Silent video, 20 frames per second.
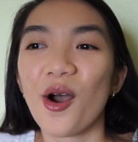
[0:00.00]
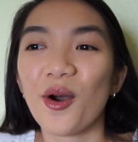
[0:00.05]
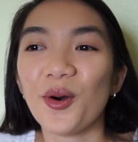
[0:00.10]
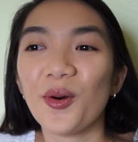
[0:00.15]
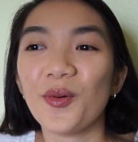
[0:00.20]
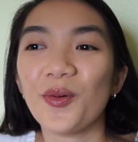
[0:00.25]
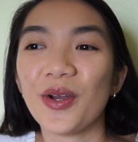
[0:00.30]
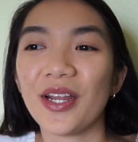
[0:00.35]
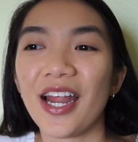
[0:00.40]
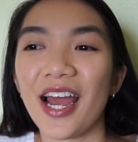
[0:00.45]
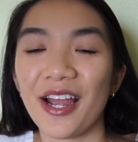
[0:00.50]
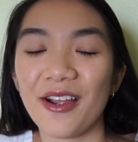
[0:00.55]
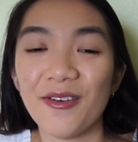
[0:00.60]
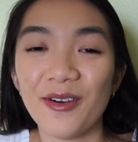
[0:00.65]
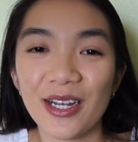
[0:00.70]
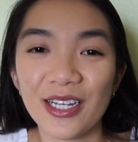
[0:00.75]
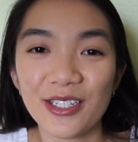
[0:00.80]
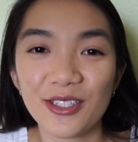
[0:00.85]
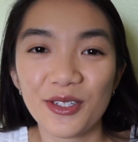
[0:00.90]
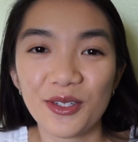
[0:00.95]
when I
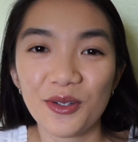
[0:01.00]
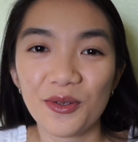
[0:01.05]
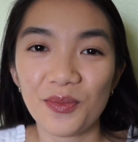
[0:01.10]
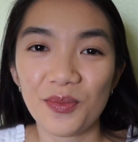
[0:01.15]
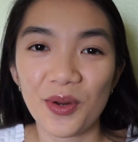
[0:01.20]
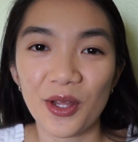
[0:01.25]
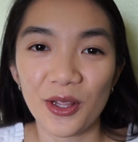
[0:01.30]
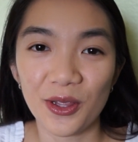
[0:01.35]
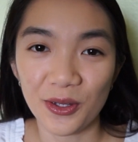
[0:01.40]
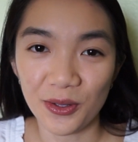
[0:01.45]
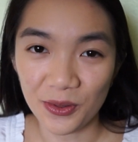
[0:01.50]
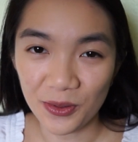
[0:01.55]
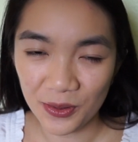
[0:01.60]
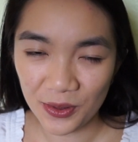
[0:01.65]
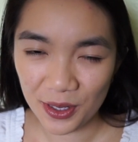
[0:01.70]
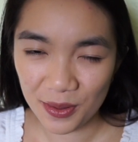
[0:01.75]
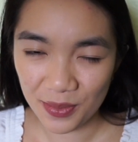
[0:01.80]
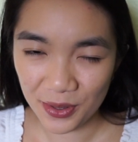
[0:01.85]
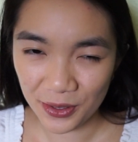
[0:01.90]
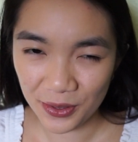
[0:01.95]
went to
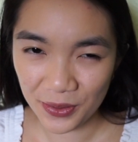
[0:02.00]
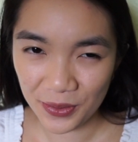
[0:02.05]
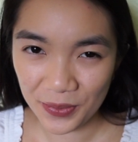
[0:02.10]
Malulabu.